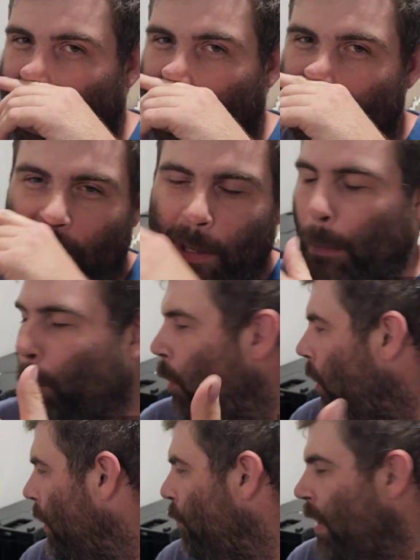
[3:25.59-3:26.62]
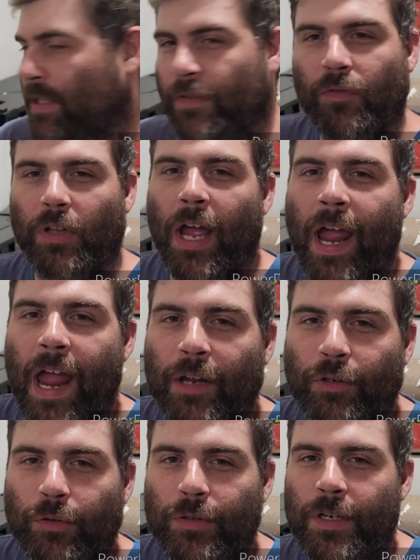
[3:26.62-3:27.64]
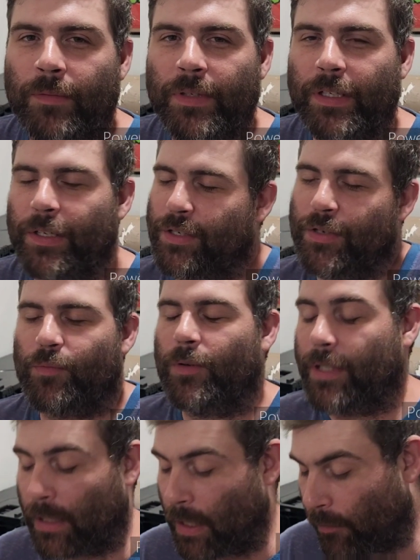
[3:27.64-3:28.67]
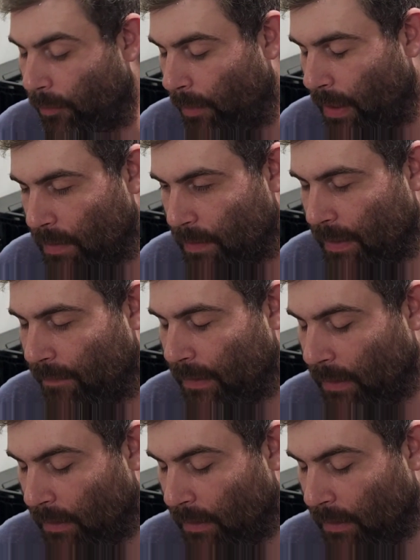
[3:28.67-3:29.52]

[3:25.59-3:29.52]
at like Wally West Flash or something. That's just what that cover reminds me of.